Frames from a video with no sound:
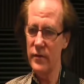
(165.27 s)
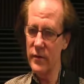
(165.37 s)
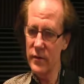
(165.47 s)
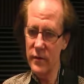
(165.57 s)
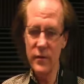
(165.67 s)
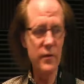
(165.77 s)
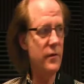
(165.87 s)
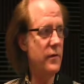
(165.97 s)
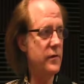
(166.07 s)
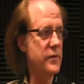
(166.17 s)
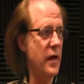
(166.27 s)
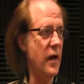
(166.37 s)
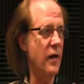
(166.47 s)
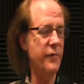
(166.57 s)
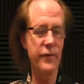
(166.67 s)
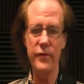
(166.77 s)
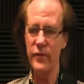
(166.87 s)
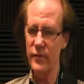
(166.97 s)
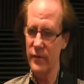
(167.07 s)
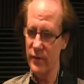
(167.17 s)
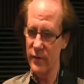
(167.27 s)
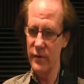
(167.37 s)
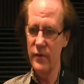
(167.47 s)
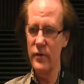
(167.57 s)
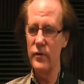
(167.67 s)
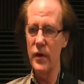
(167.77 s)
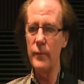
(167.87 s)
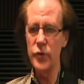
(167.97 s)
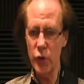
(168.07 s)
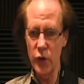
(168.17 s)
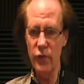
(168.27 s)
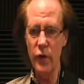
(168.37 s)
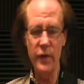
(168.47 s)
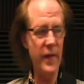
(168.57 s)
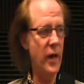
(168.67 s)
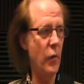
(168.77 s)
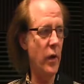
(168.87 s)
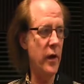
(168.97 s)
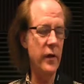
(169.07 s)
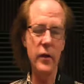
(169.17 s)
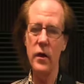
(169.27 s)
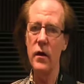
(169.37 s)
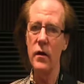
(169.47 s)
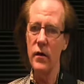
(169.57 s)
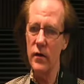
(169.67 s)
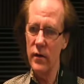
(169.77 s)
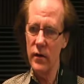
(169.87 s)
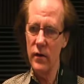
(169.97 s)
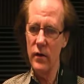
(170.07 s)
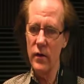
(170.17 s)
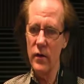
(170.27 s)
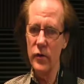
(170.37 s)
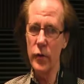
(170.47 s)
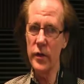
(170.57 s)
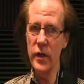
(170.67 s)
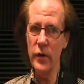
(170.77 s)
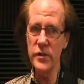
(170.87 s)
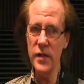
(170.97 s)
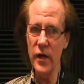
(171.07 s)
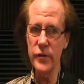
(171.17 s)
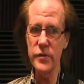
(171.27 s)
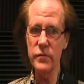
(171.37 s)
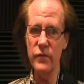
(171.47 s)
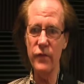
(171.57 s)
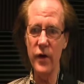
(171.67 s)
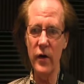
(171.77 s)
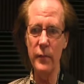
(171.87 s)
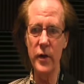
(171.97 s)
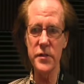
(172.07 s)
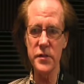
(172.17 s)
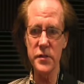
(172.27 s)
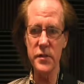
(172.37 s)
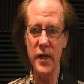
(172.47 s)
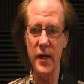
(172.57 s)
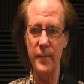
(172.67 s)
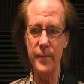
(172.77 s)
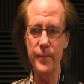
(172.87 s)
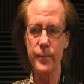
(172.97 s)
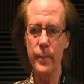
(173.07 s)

to F, I'm sure you've heard it that way. You can hear it sounds very much the same.